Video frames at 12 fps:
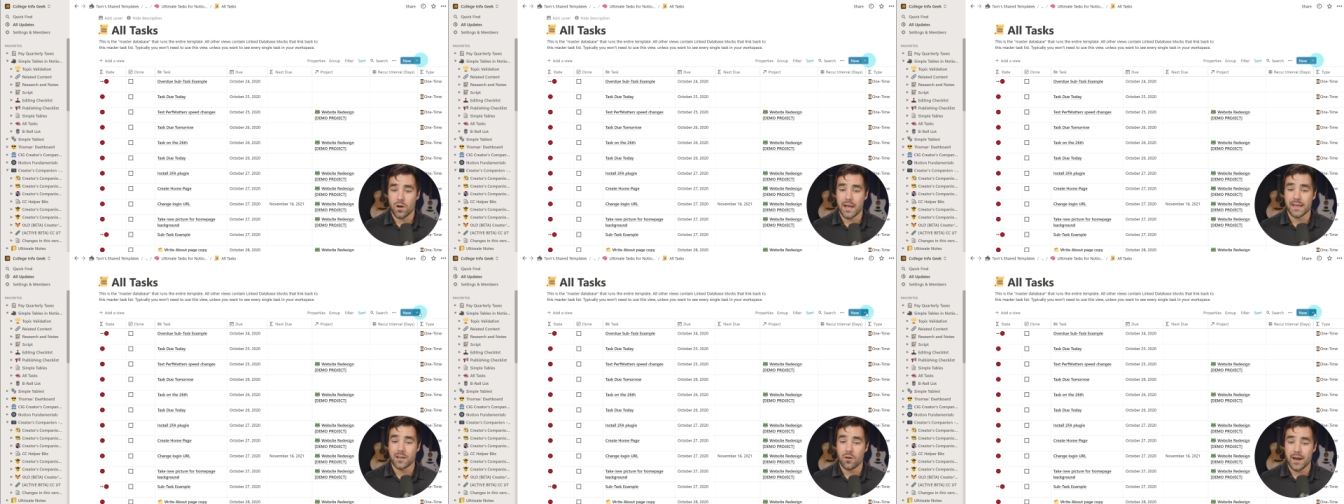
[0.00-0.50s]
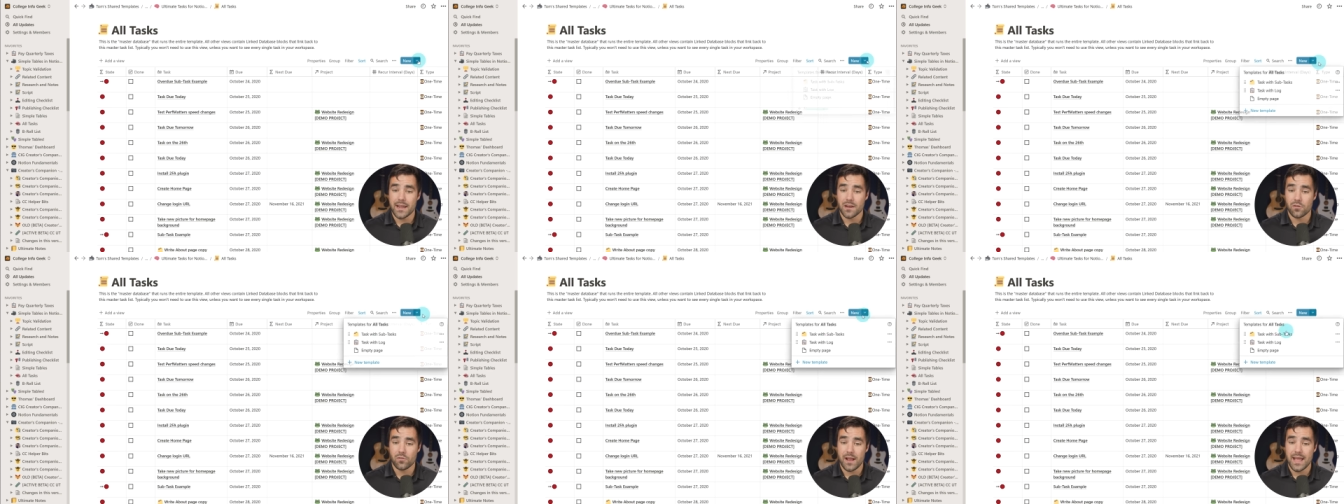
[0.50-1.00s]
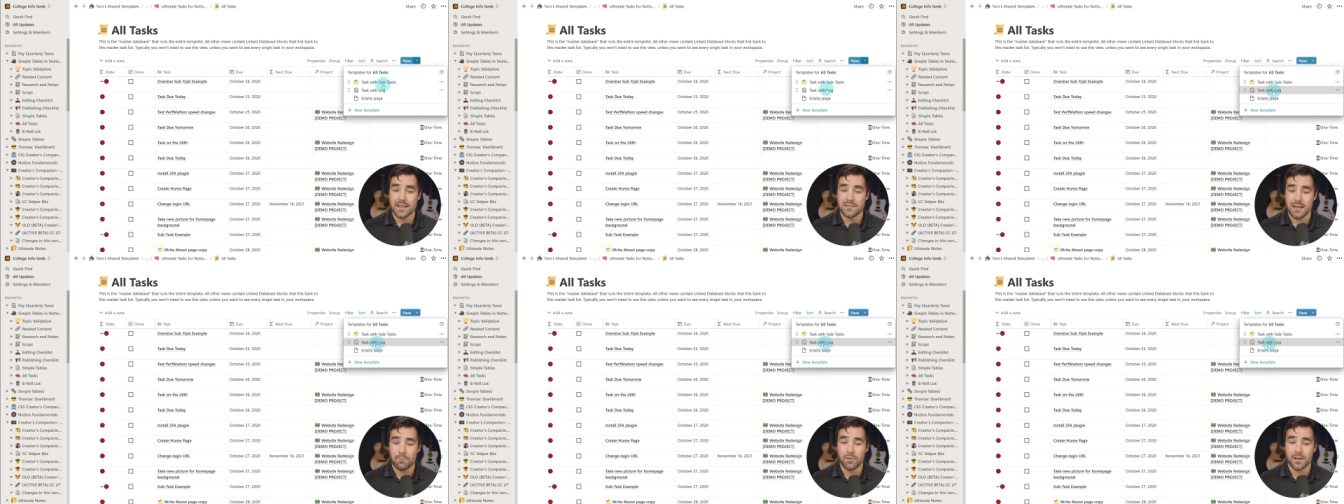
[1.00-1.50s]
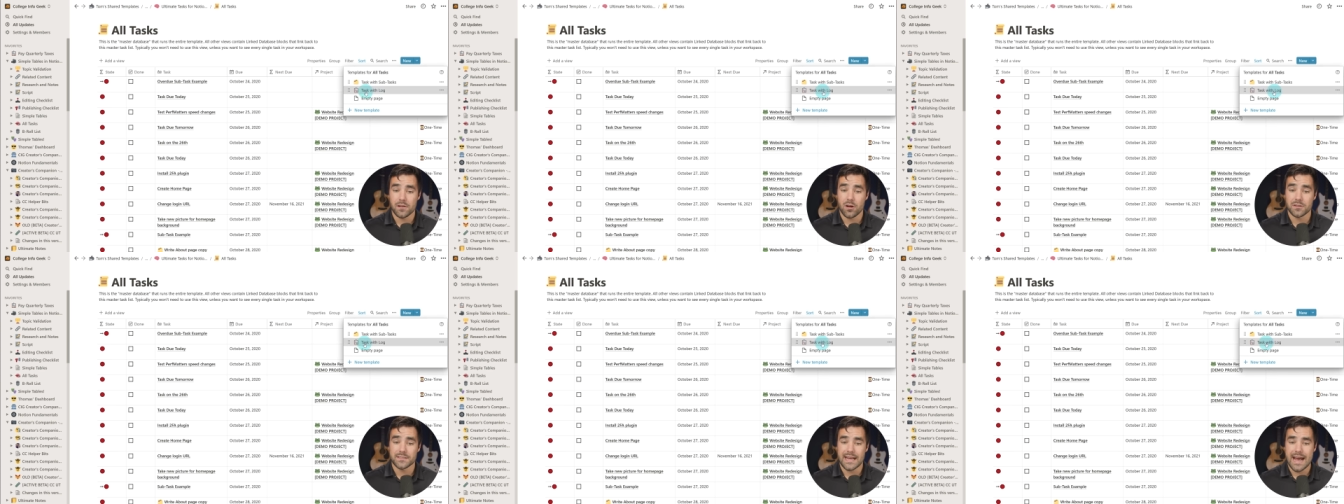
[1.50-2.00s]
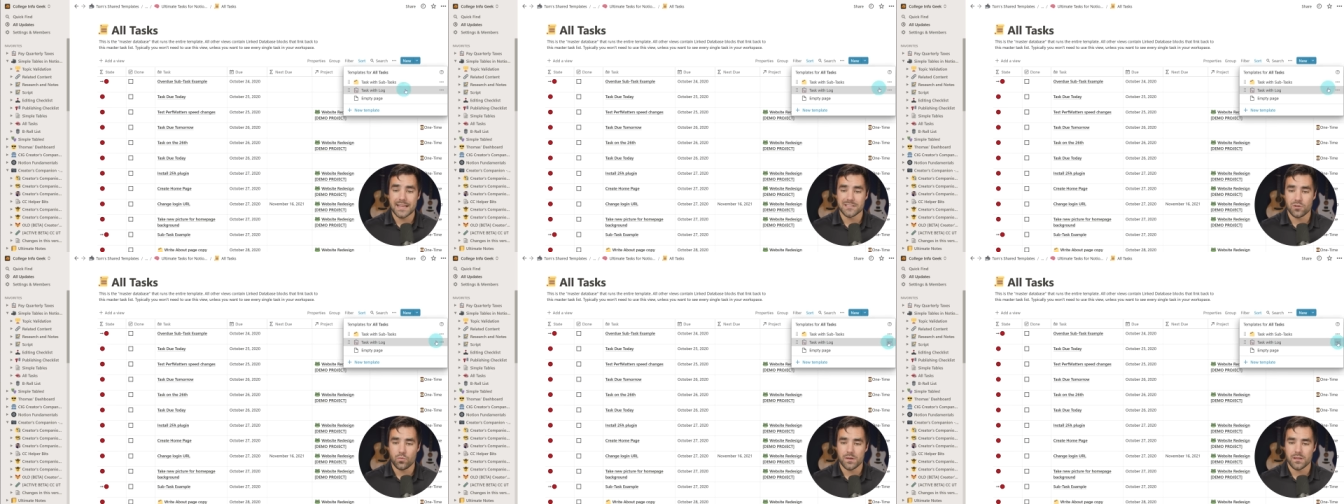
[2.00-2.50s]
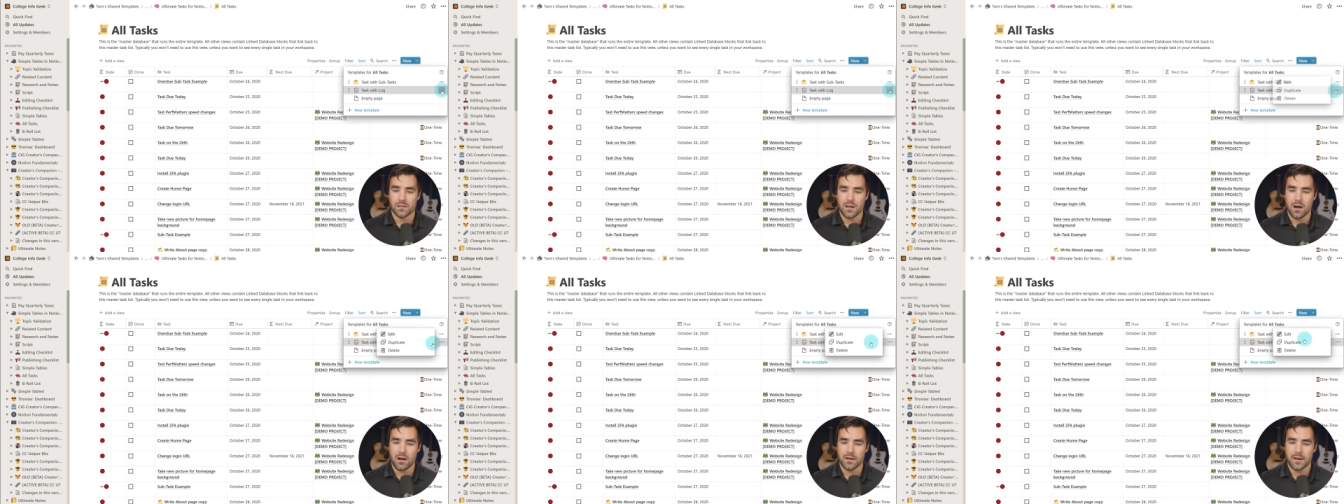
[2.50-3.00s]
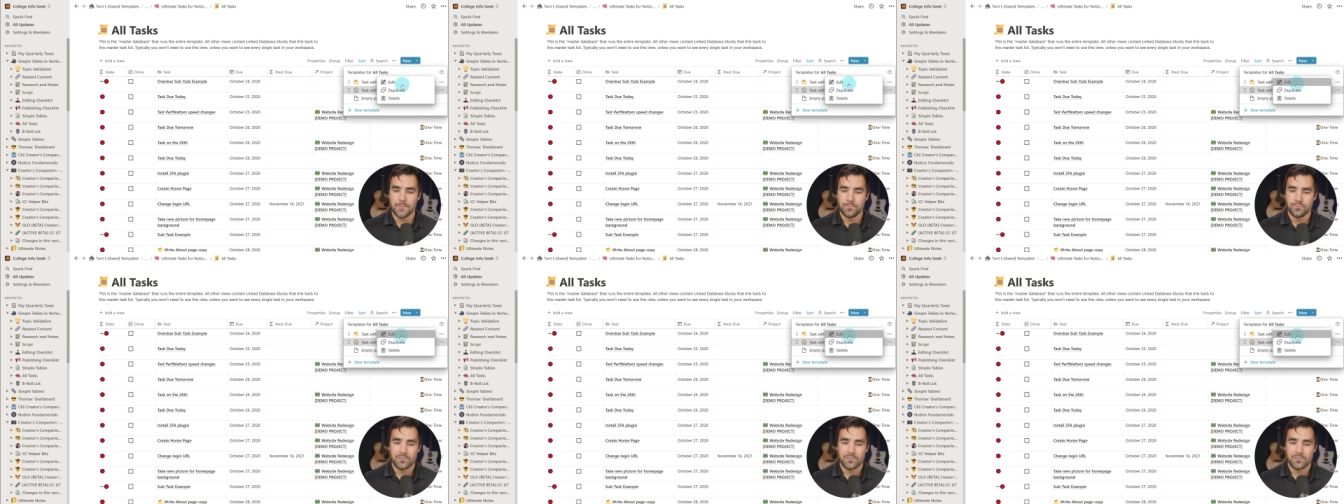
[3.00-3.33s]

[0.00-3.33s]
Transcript: Well, I can go ahead and create a template called task with log,